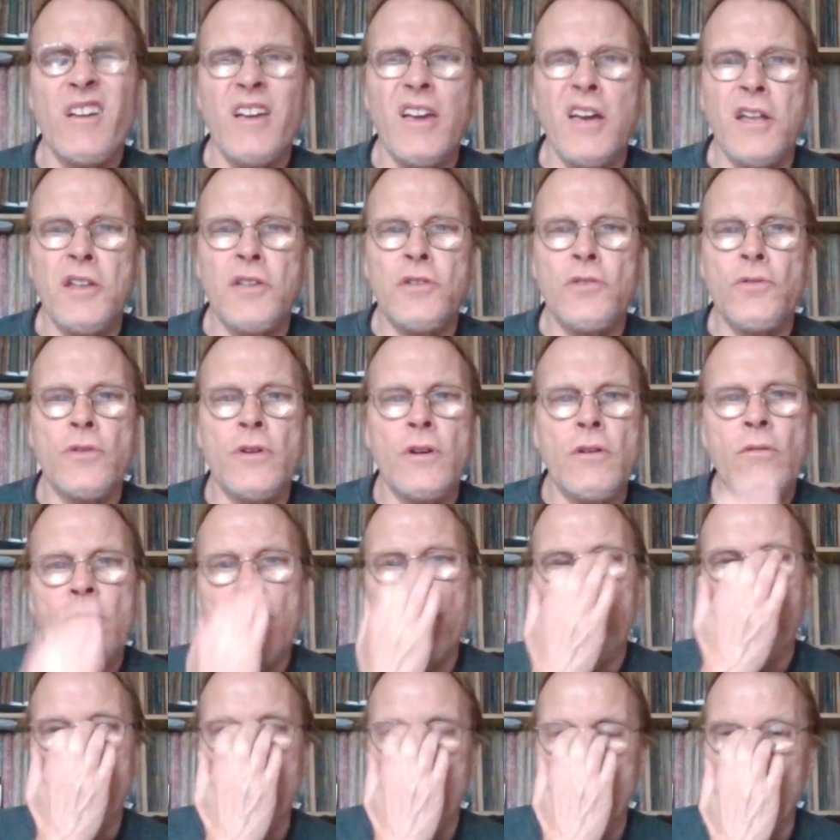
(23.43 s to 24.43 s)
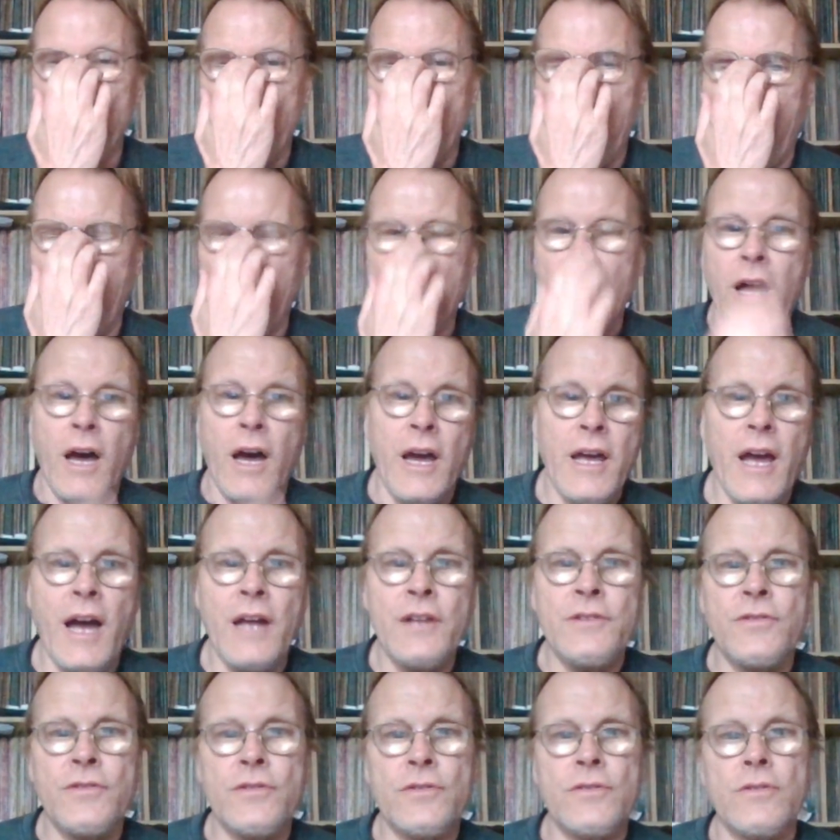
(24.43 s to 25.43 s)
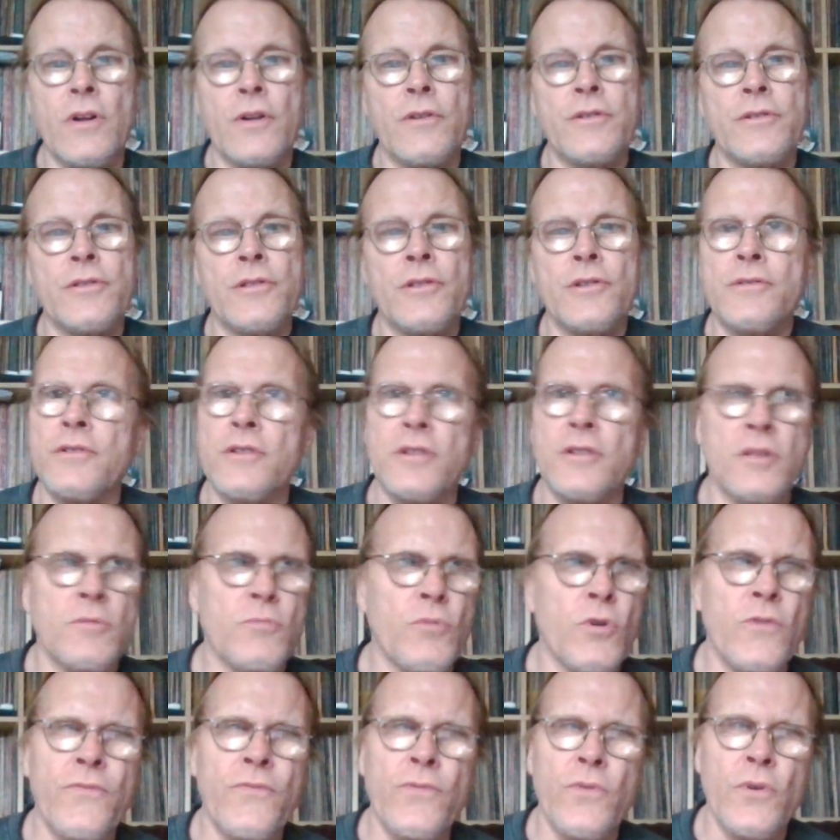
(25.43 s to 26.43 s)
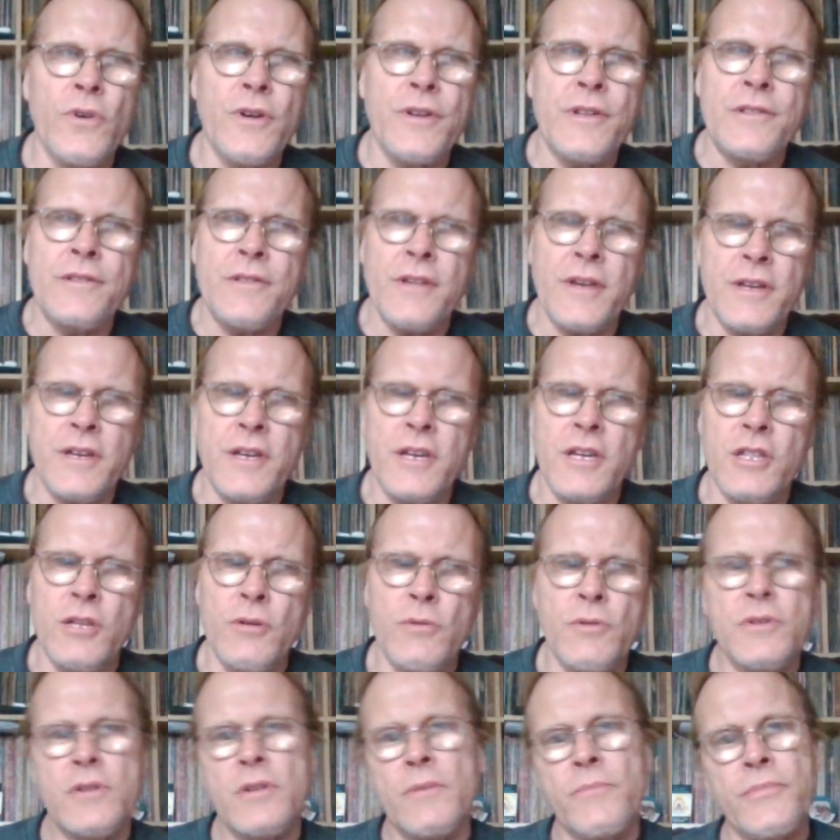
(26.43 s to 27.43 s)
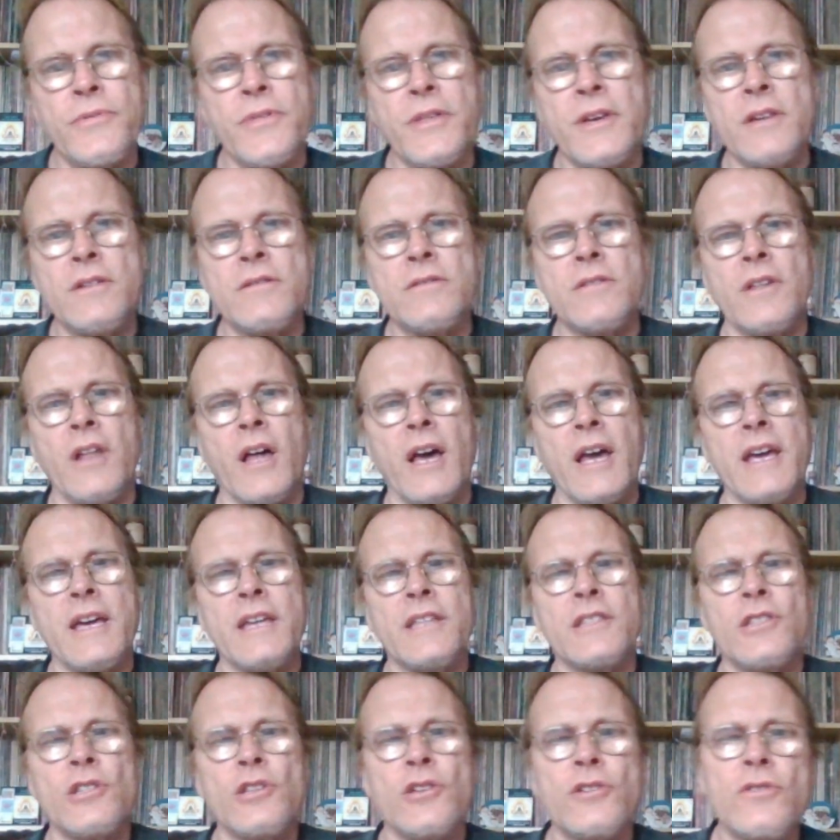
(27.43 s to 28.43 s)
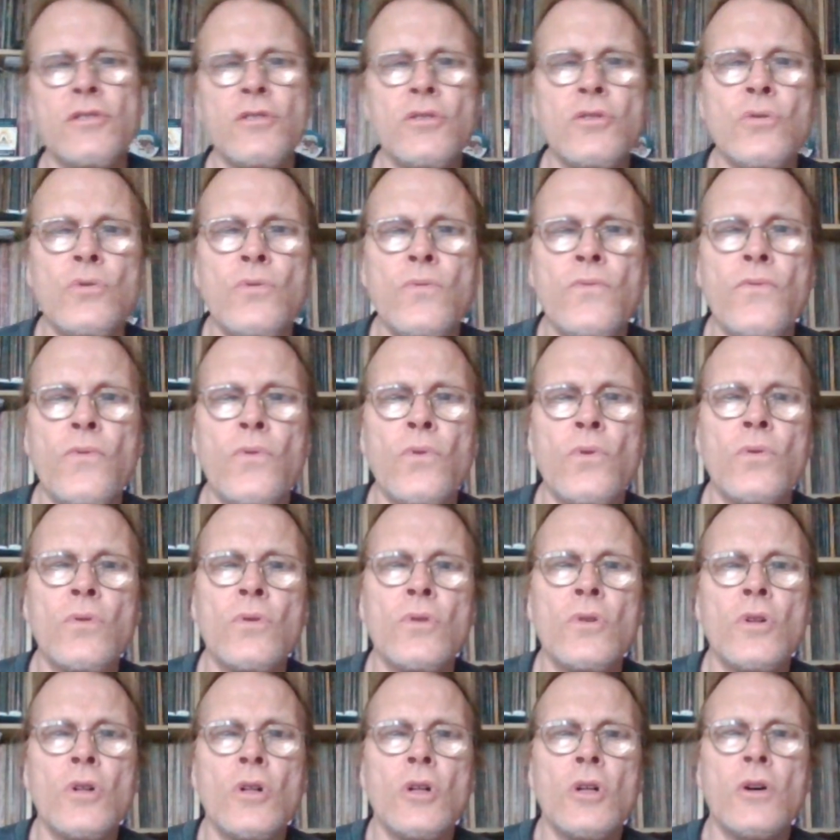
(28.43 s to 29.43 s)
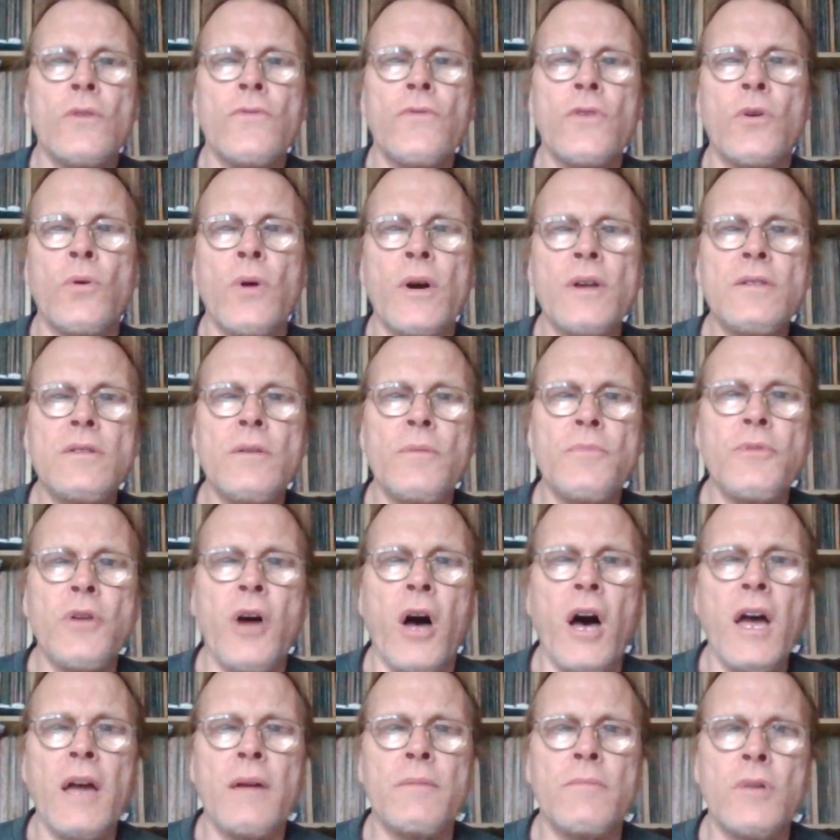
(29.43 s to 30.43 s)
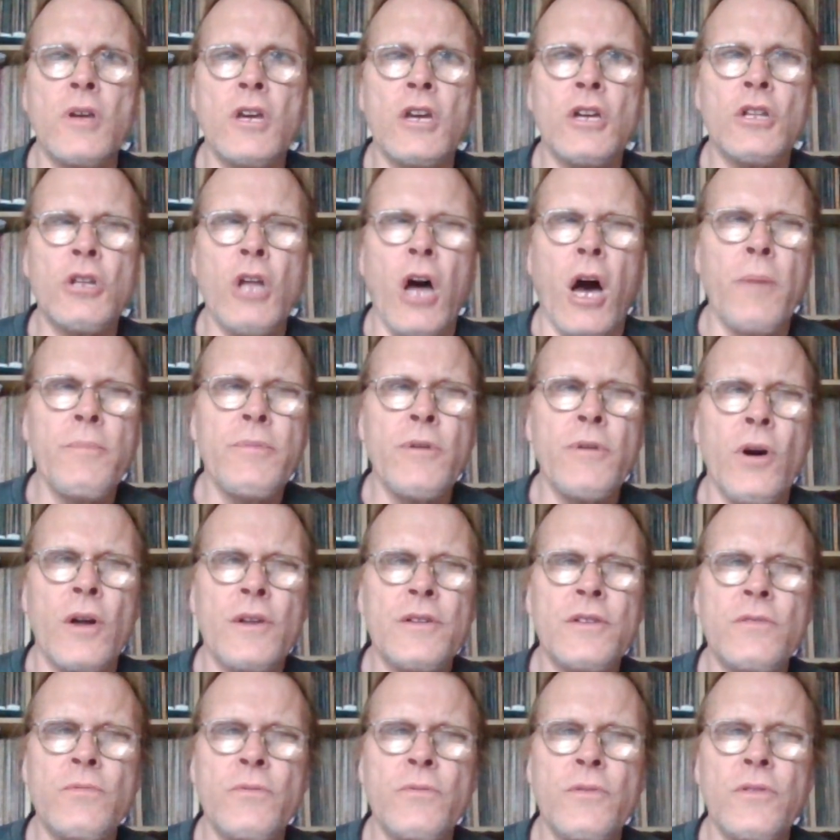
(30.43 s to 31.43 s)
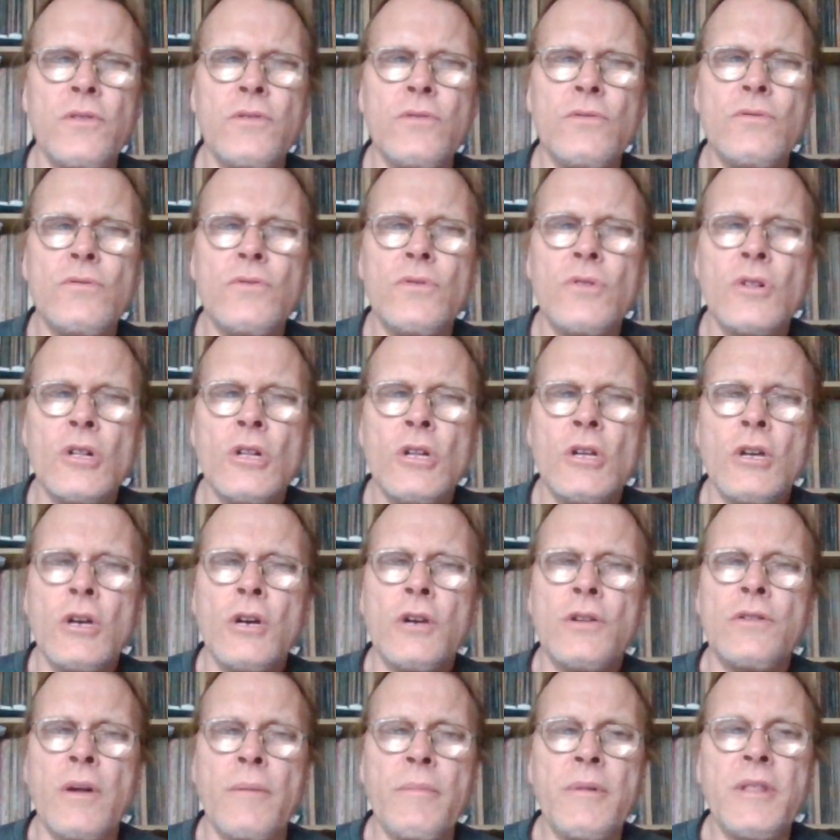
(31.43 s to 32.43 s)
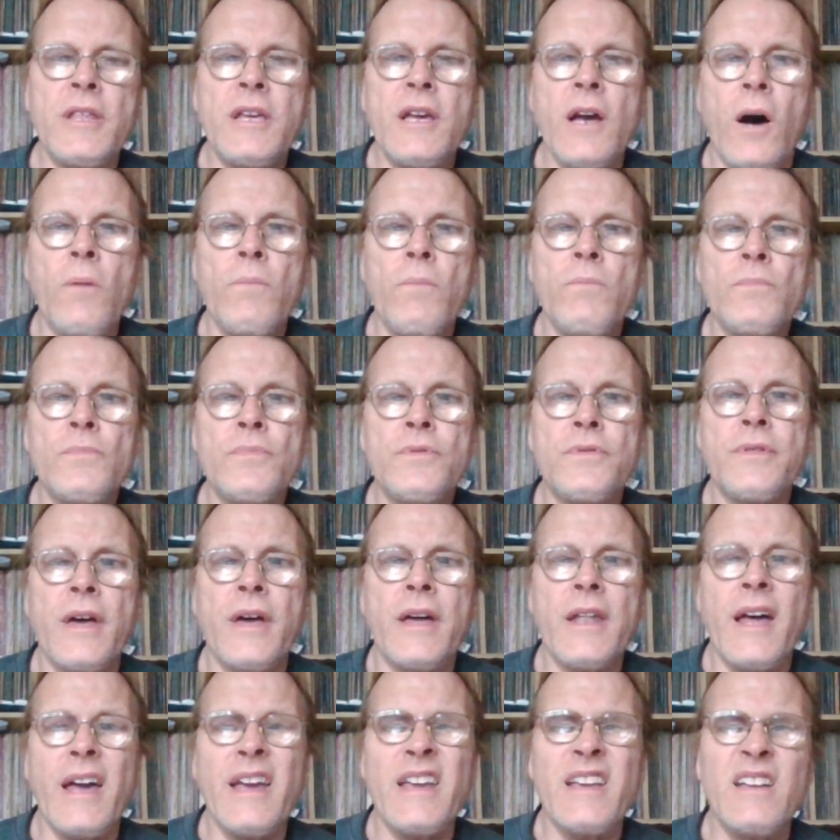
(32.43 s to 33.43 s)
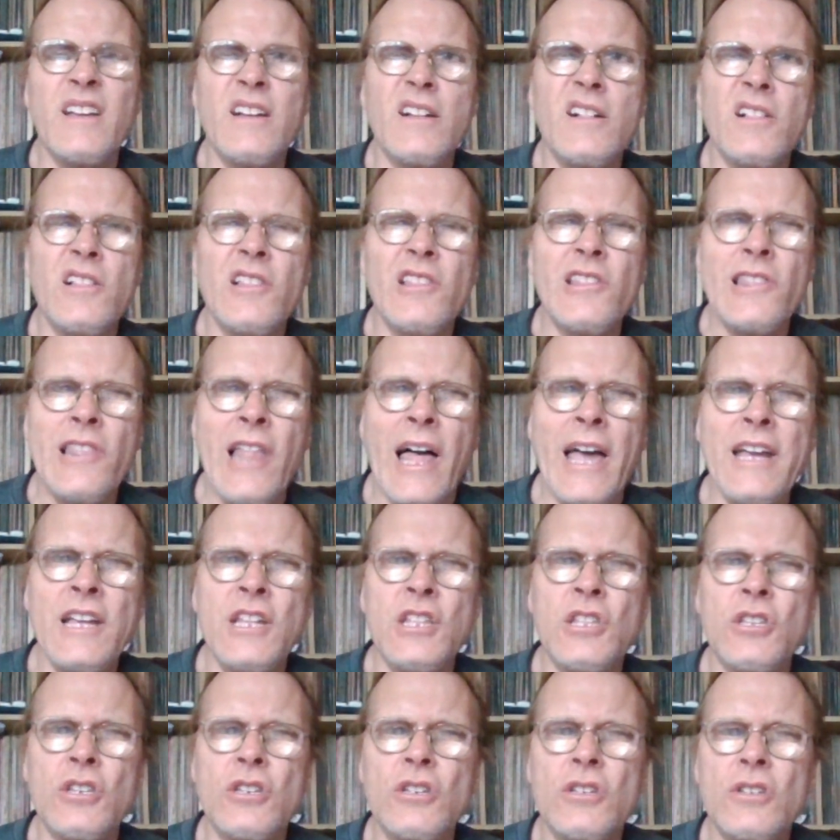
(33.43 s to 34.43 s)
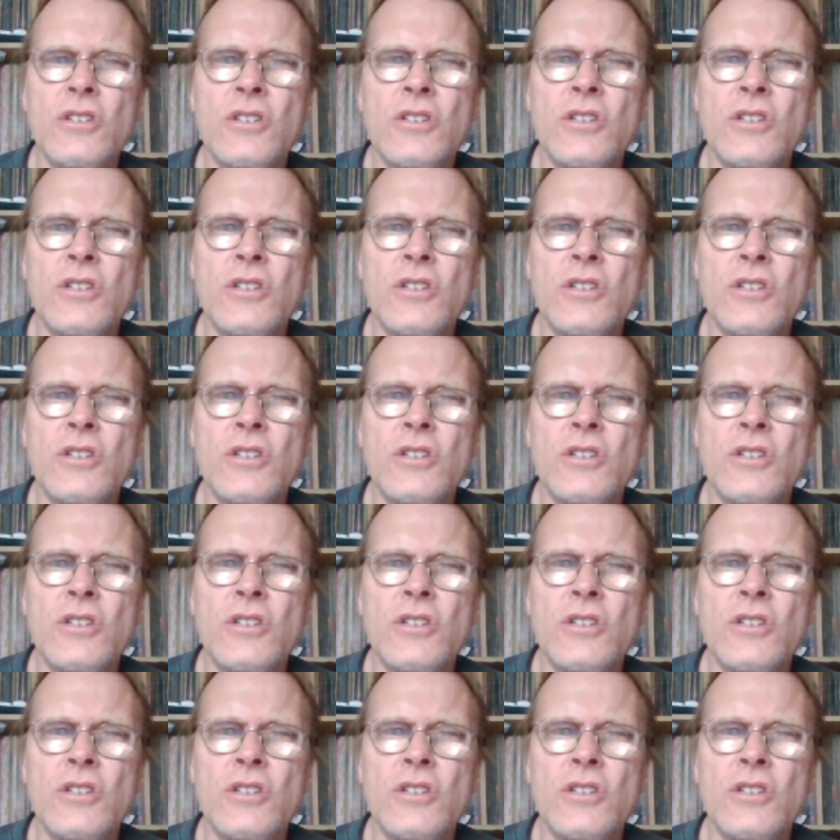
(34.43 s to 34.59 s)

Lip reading: and doing a review on that. I just started listening to more Floyd. It's like, and there was some things that I hadn't listened to for quite some time. And I'll be honest with you, some of the albums that I liked